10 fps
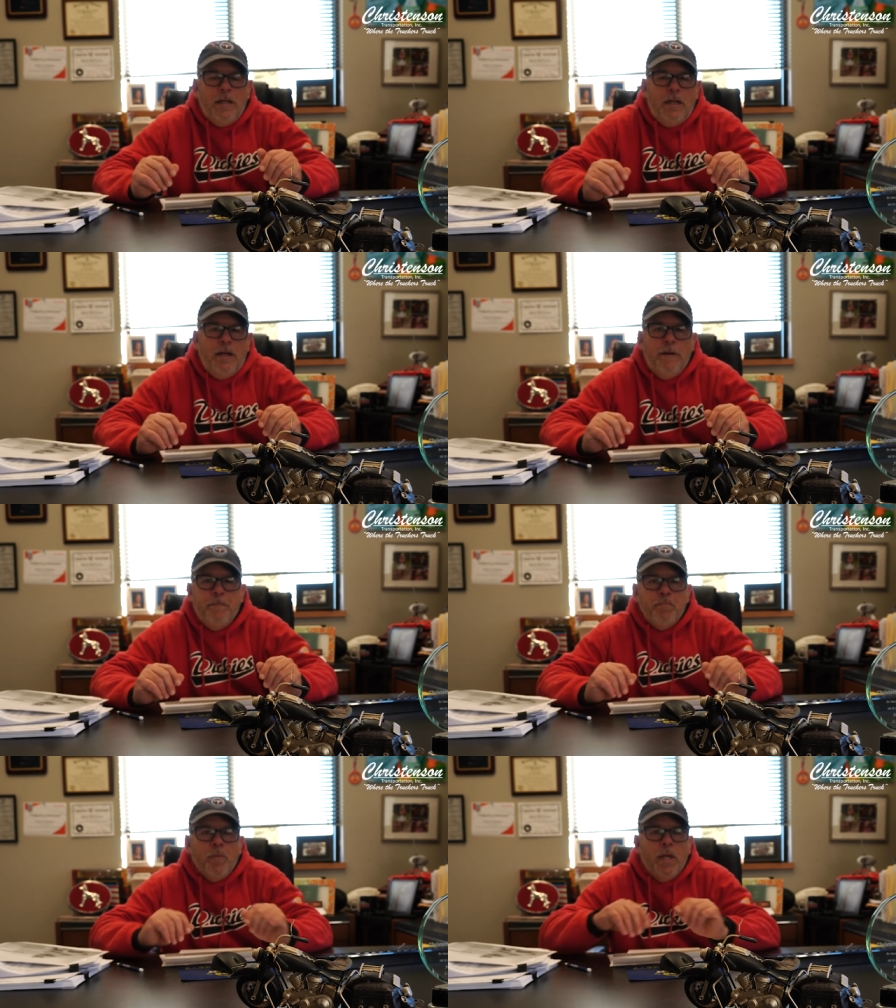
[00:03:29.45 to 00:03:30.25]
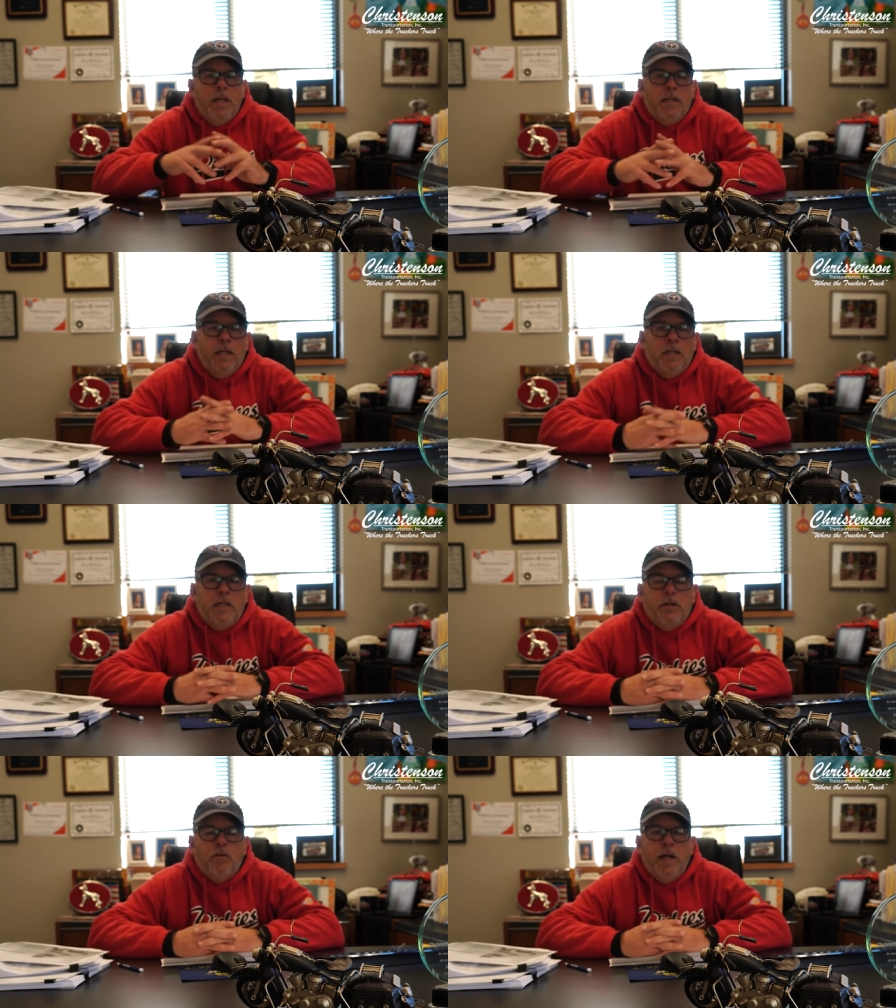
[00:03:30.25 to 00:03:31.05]
Um, Dylan
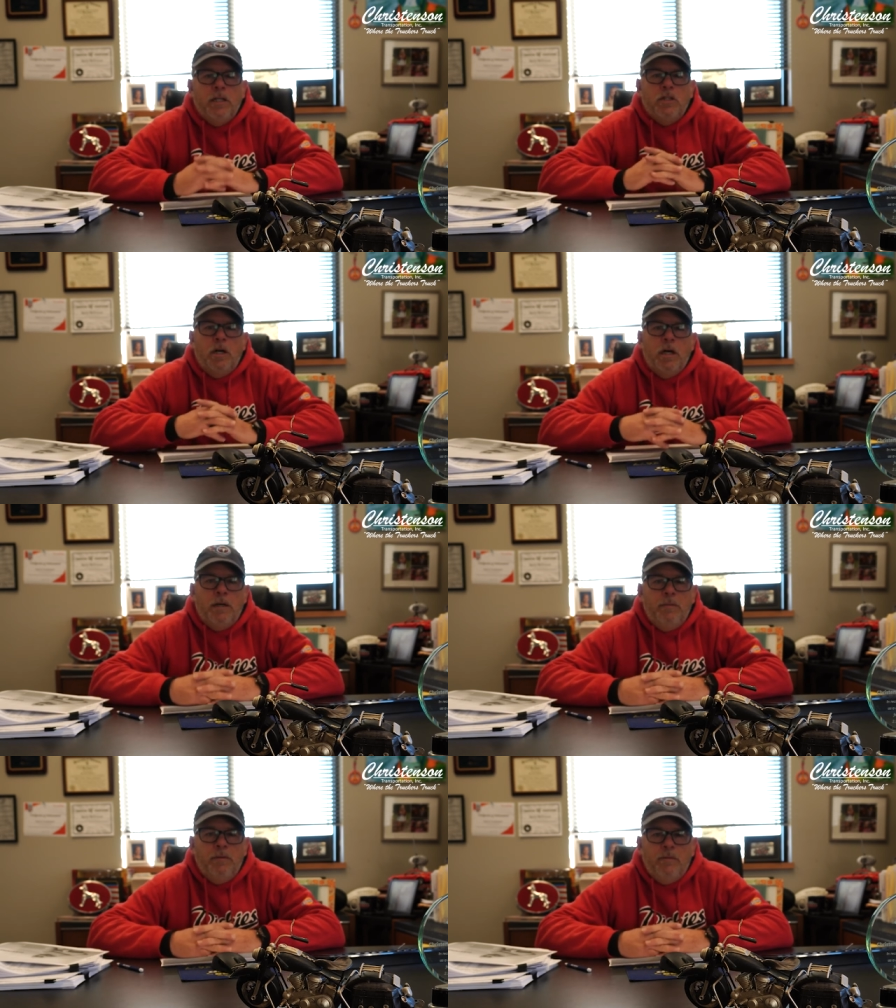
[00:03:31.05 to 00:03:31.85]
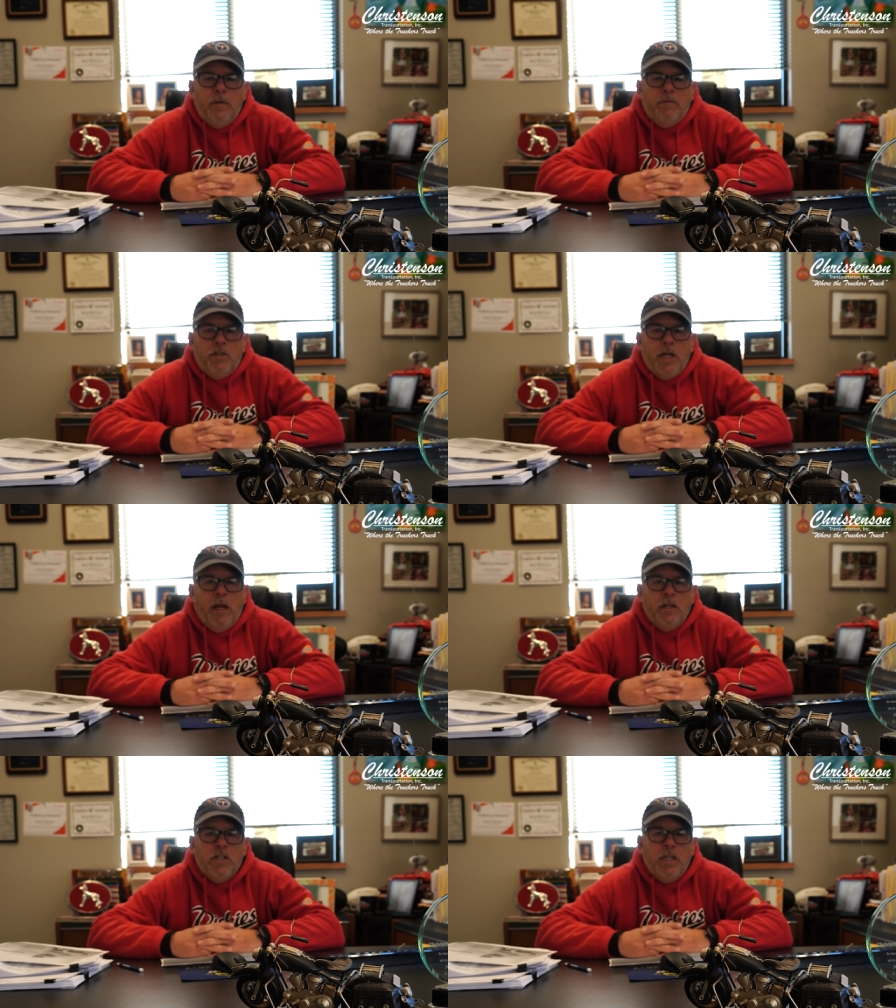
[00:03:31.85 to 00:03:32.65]
did a great job of, of
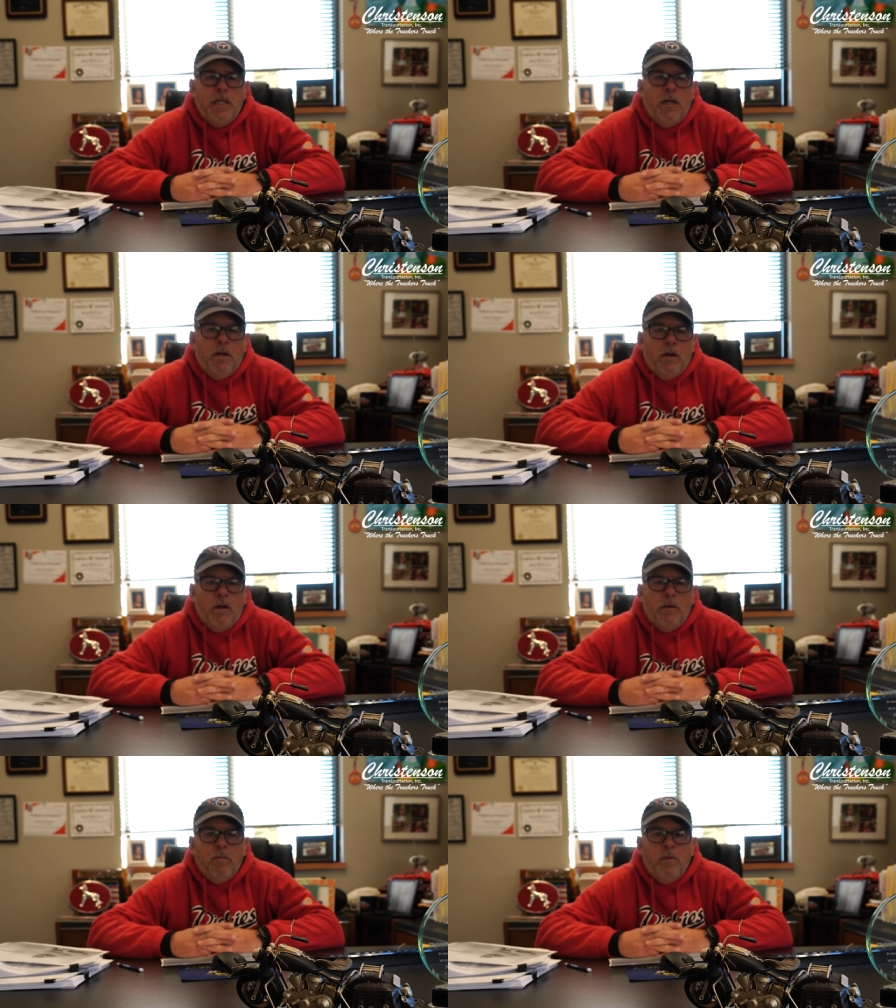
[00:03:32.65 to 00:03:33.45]
challenging our